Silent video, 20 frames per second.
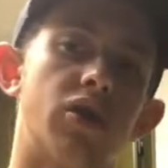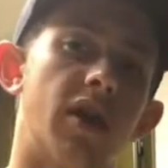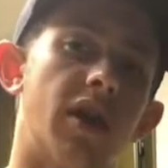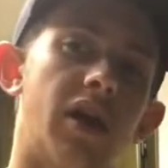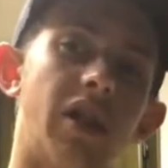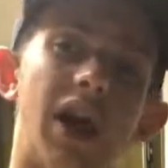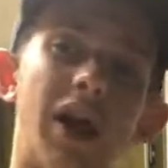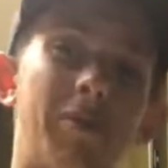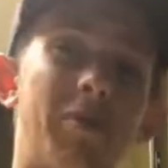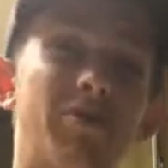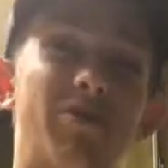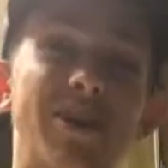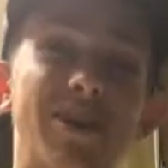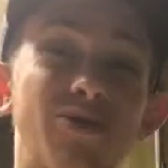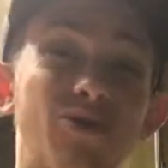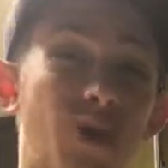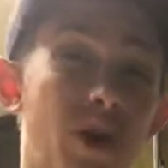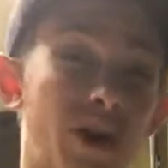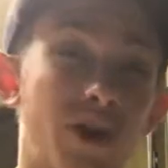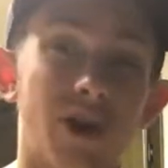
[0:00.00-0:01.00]
A lot of people take
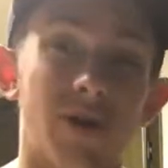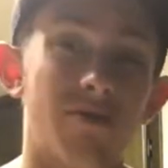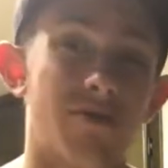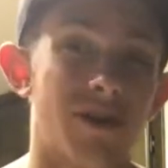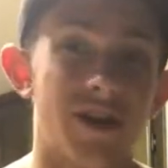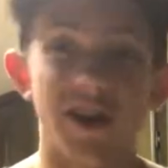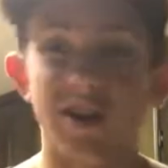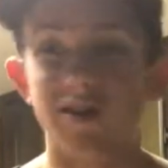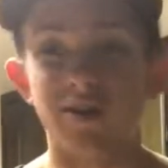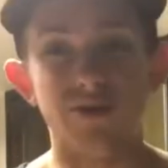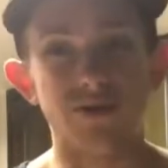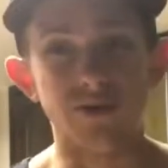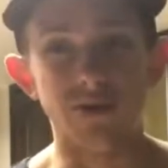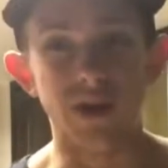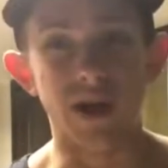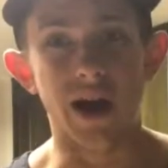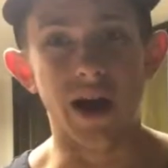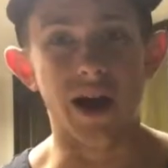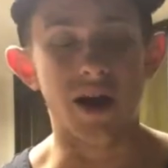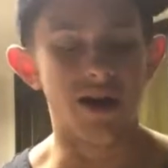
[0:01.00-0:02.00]
20 grams a day. Don't do
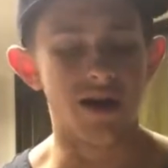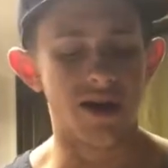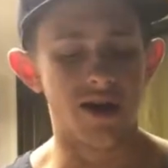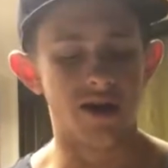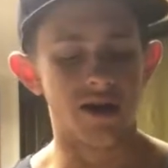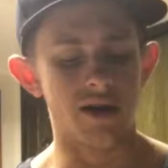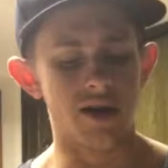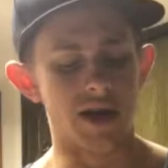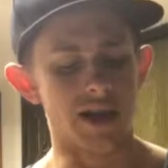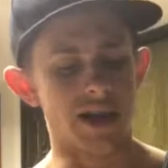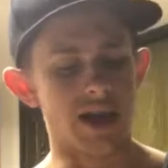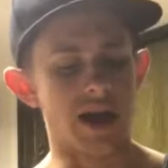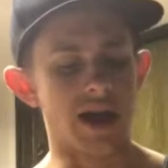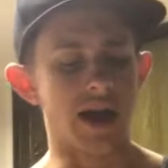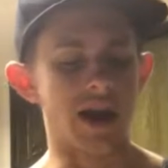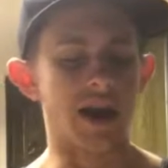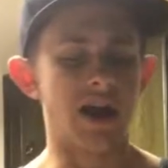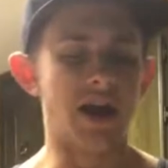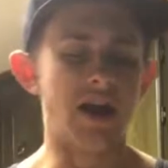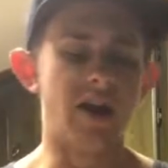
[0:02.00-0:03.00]
that. And
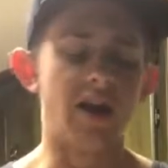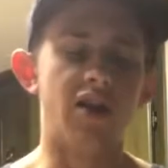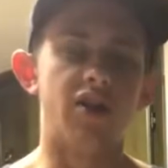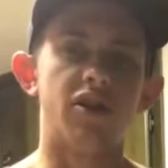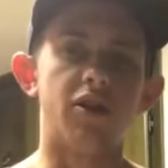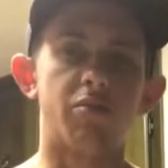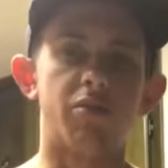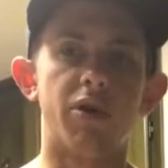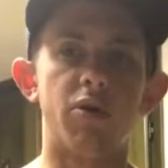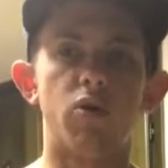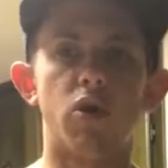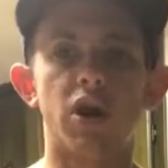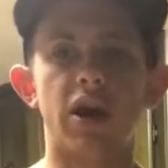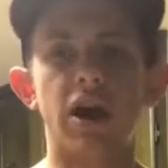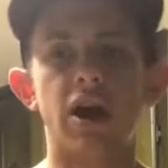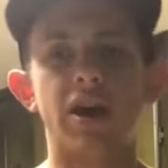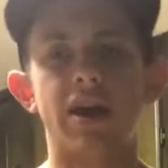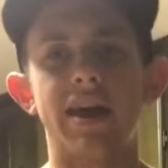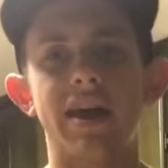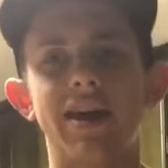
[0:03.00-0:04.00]
then the
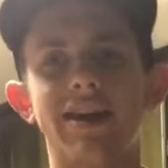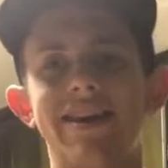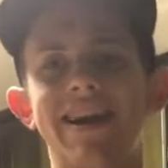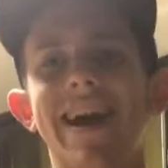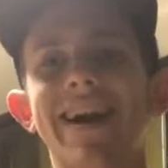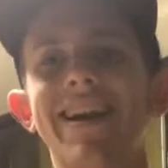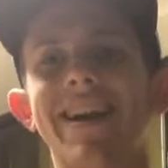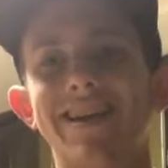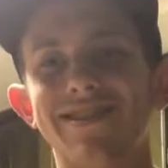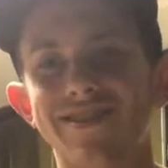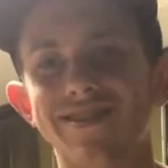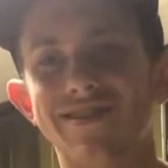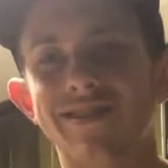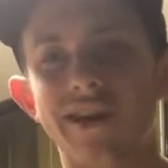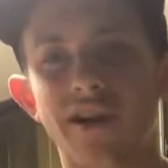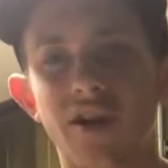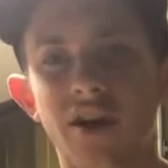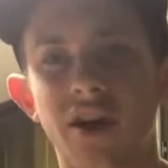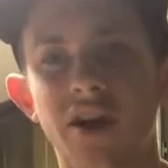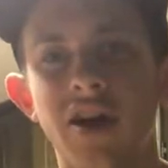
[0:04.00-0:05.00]
pre-workout, again, not
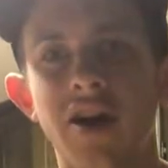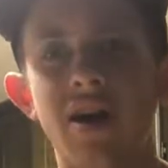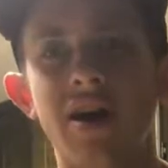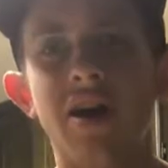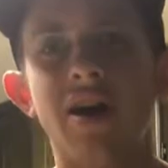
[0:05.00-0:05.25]
necessary